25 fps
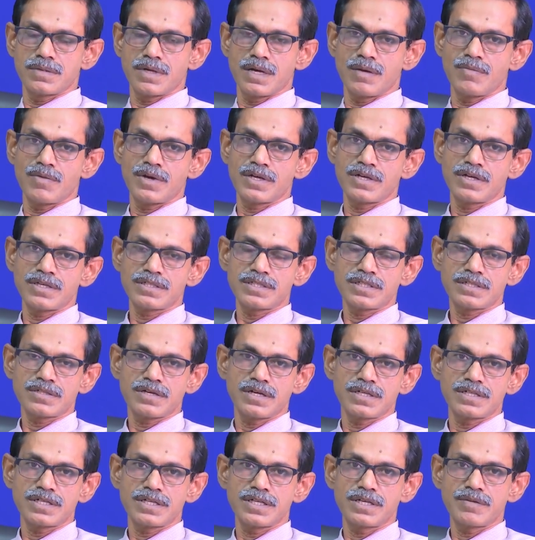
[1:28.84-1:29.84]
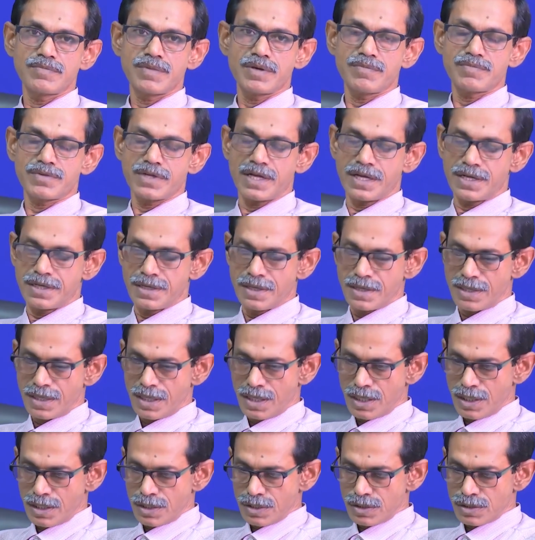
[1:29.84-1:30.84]
amino acid containing peptide.
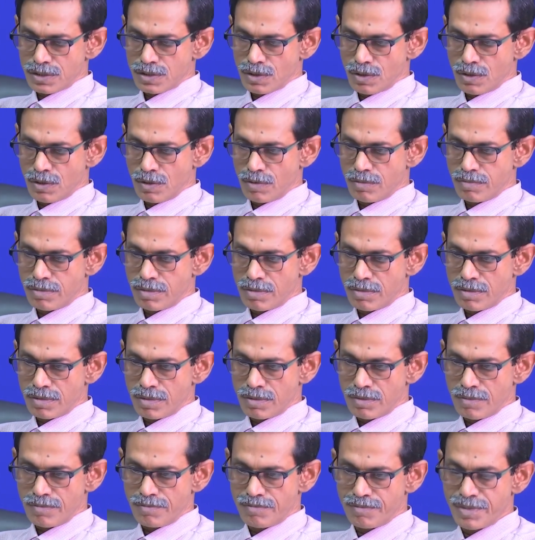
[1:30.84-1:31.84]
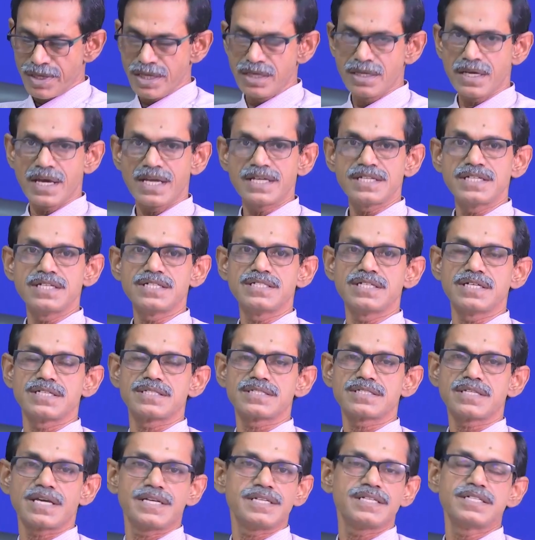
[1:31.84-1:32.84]
So, big
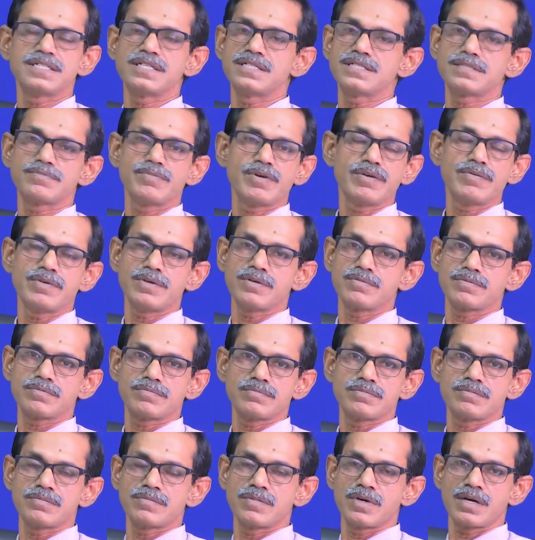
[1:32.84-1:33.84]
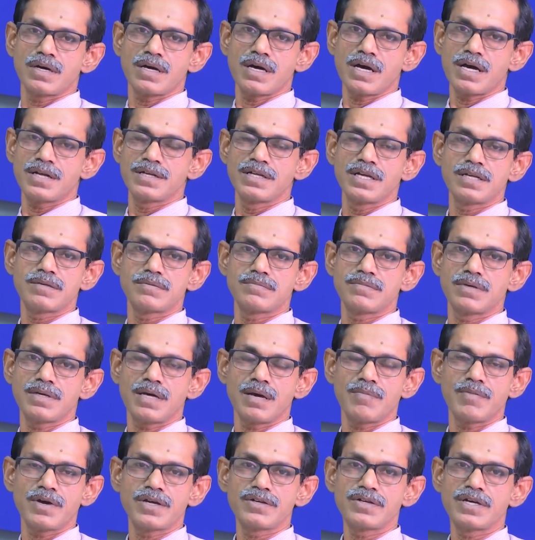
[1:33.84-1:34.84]
antigens may be 100
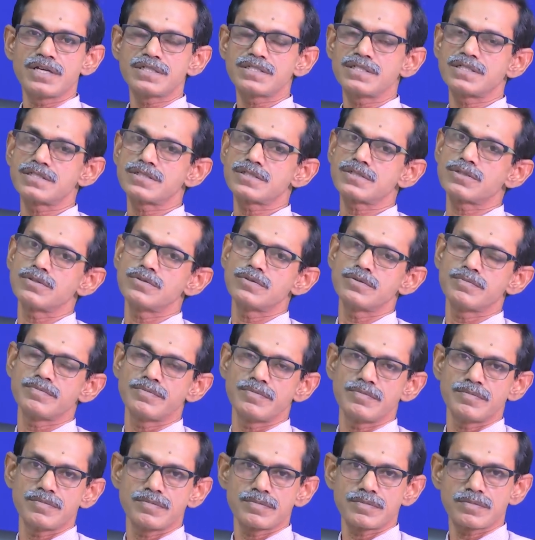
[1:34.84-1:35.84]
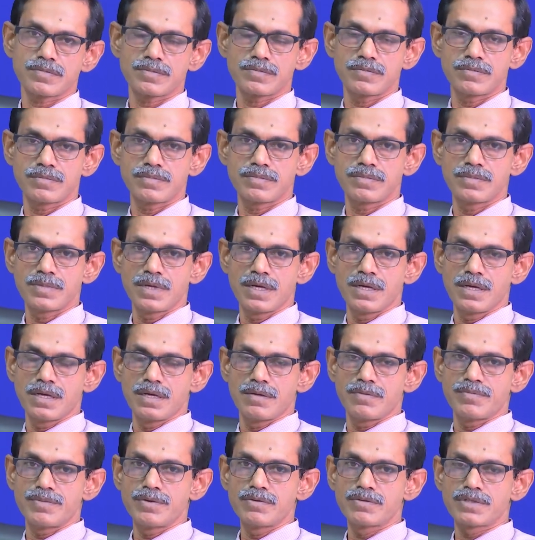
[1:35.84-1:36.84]
amino acids to
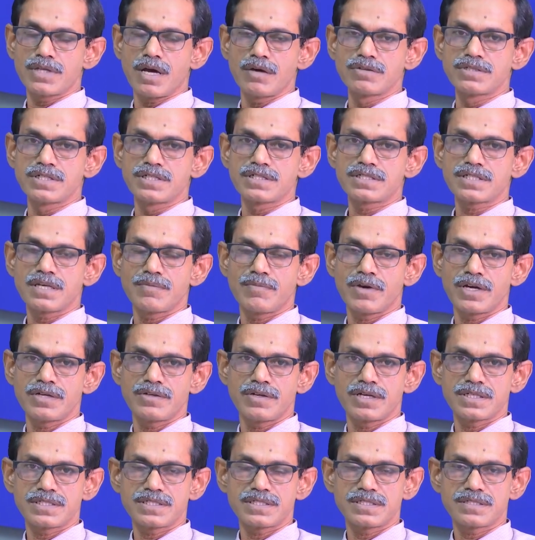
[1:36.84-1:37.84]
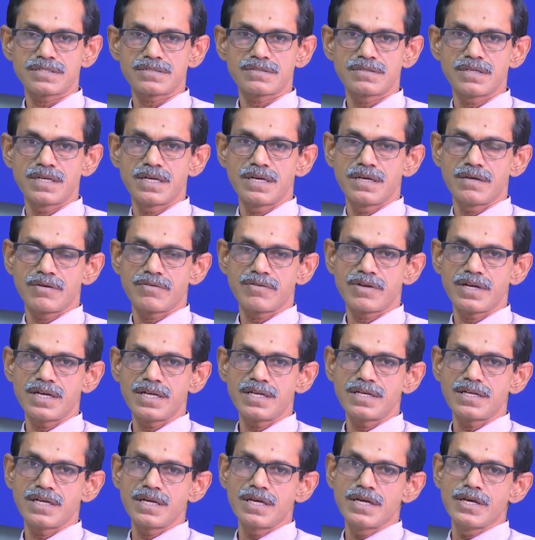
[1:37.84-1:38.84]
few thousands amino acids,
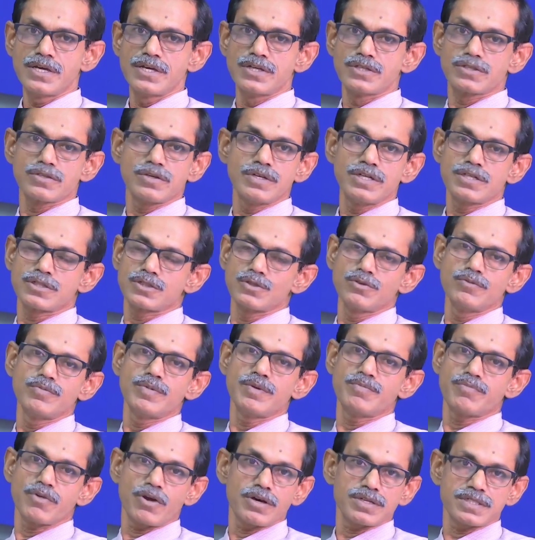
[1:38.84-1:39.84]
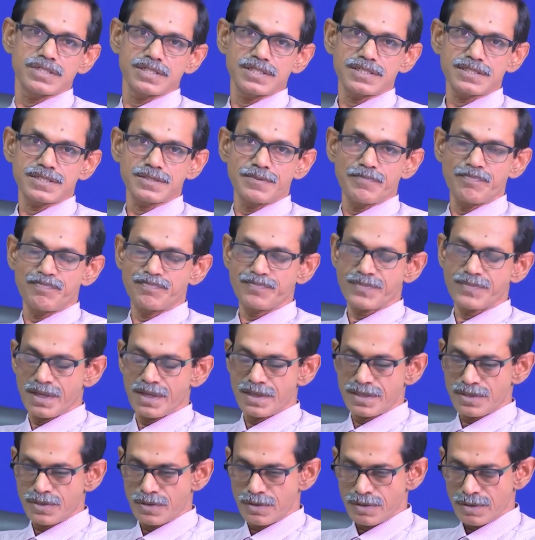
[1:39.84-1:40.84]
right. So, it should be processed.
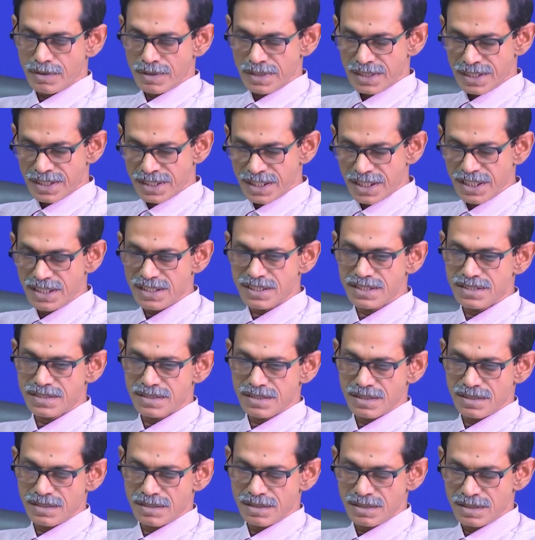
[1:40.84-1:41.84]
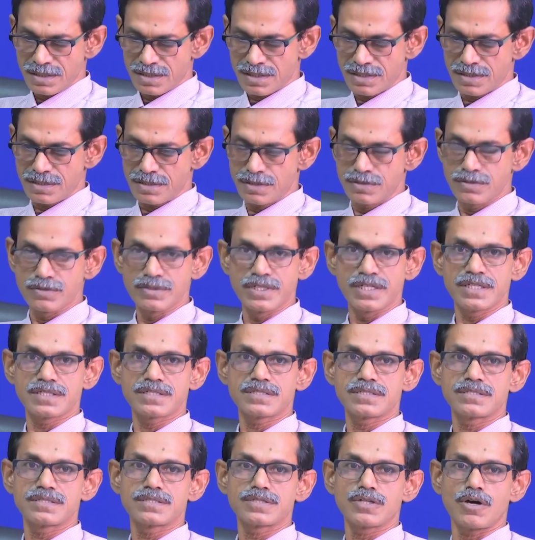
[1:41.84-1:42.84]
So, this is
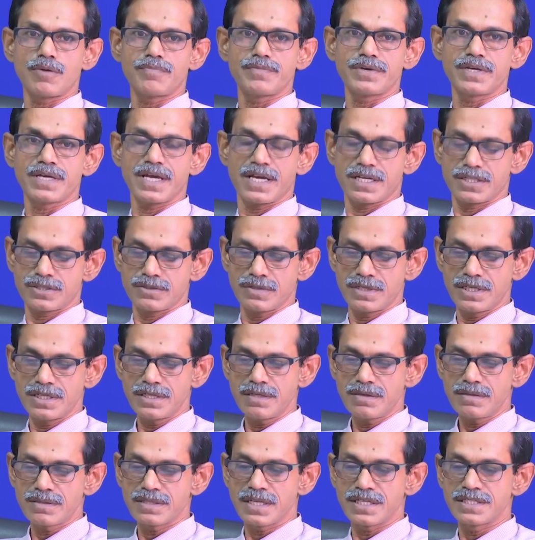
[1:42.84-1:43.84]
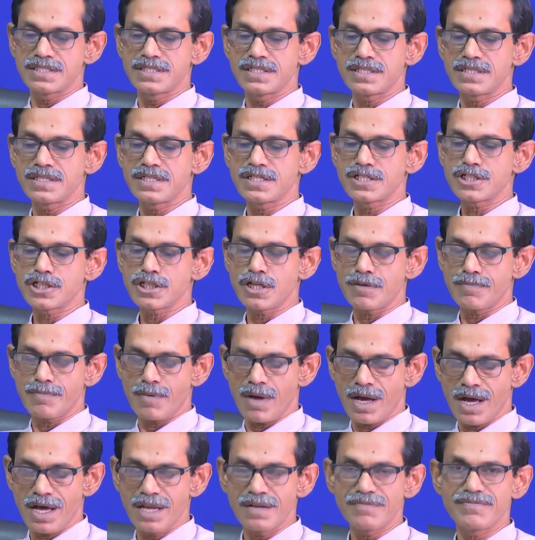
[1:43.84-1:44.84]
today's topic, actually the generation
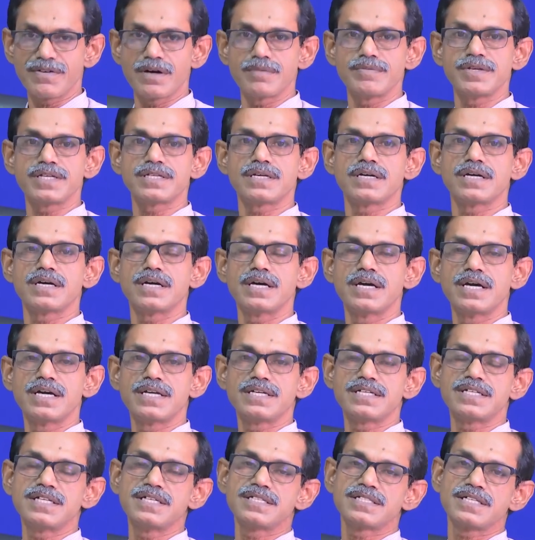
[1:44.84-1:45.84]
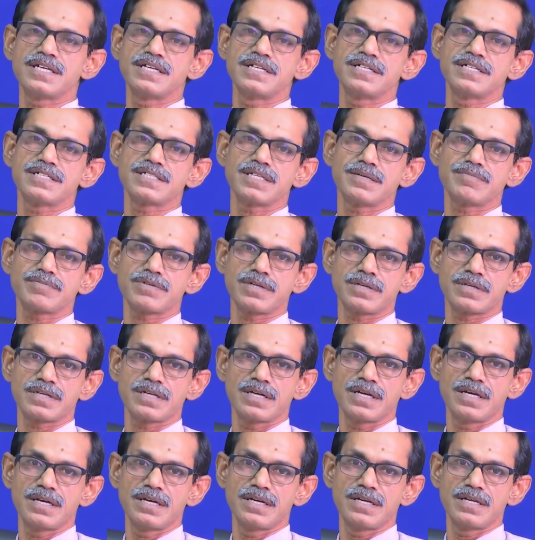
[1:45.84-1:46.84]
of alpha beta T cell receptor
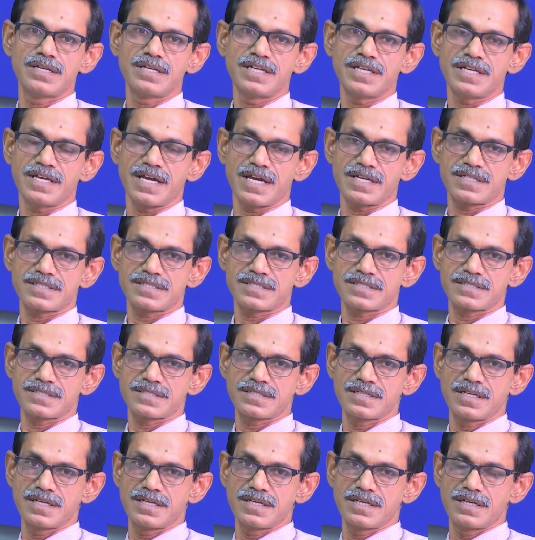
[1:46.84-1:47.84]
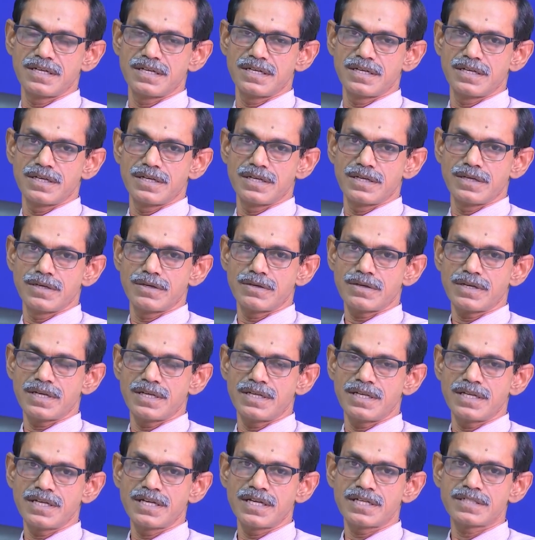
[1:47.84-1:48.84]
ligands.
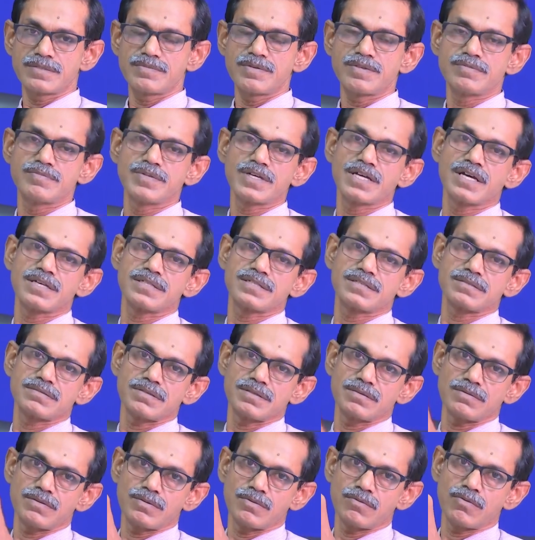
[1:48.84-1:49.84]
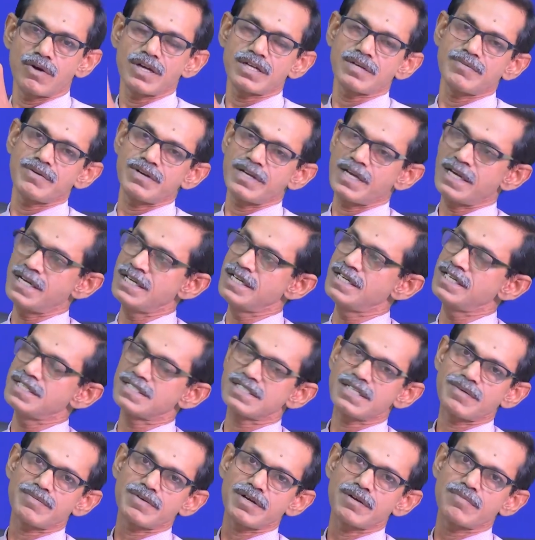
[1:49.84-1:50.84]
Okay, ligands means, because whatever any
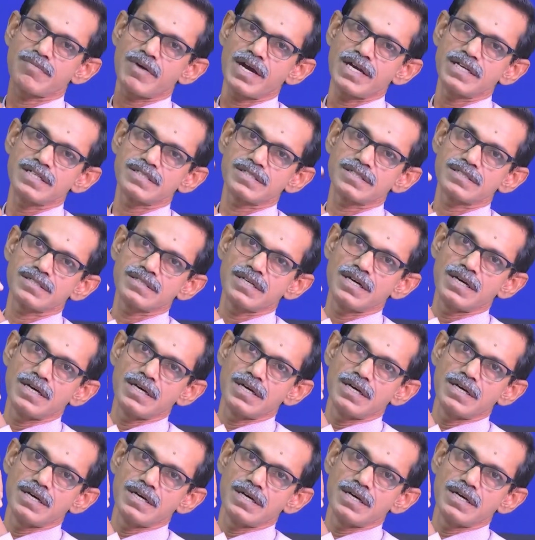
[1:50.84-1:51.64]
receptor binds